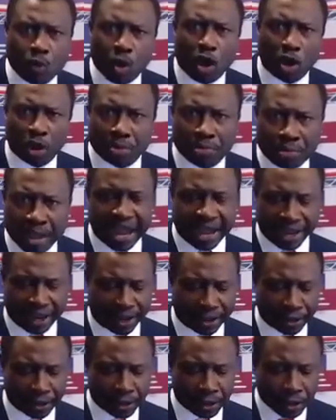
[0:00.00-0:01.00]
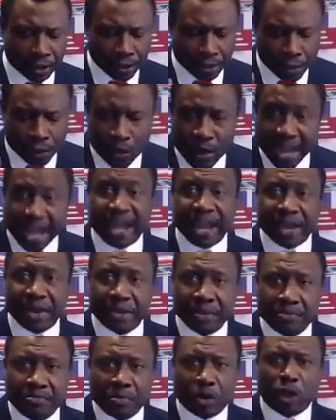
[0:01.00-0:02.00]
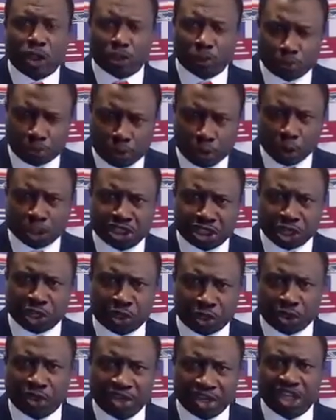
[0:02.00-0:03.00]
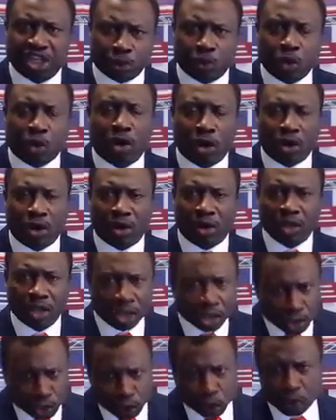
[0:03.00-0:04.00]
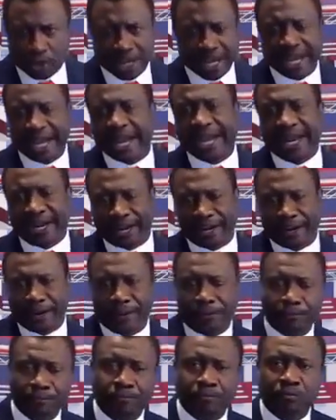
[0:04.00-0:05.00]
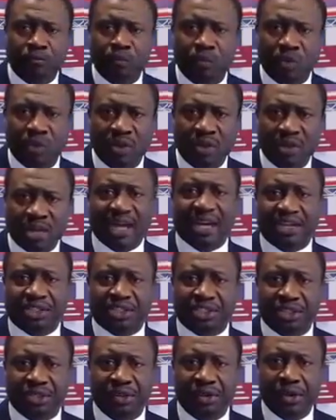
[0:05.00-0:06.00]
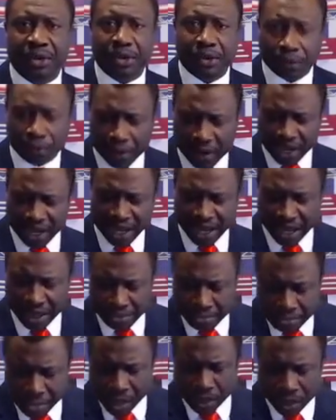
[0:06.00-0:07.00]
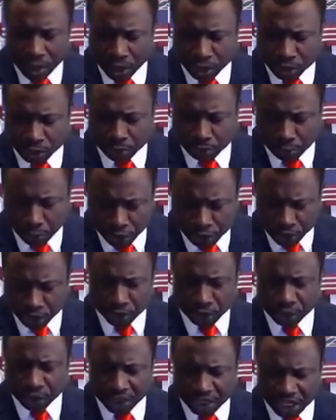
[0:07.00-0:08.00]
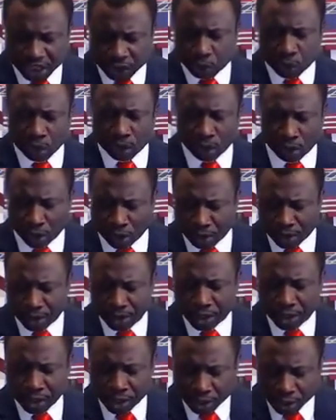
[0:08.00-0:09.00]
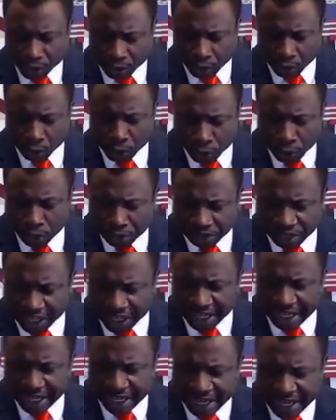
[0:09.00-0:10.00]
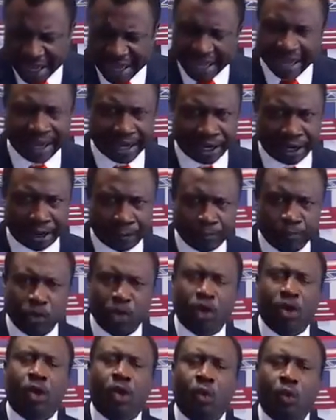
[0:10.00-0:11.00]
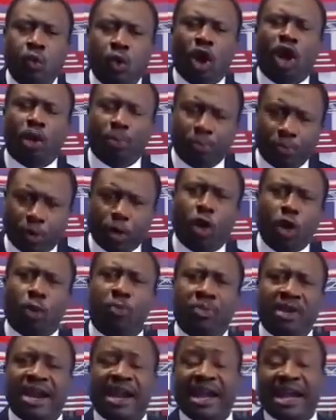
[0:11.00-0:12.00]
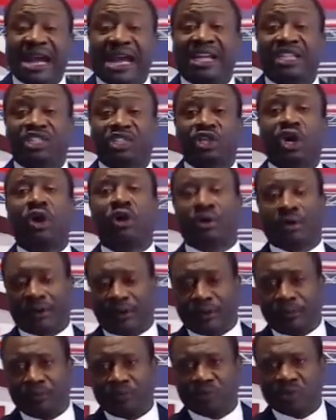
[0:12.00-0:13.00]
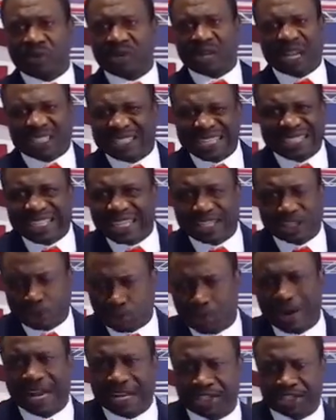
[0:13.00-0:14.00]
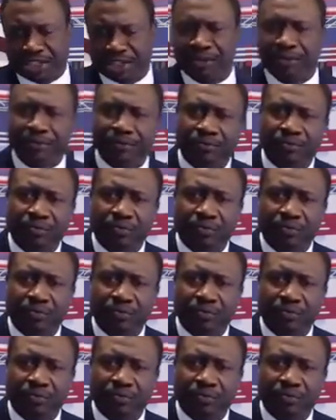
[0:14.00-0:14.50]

what may, we must prosecute this war to the end. Yes, we must prosecute this war to the end. What Paul Biya has done is a distraction.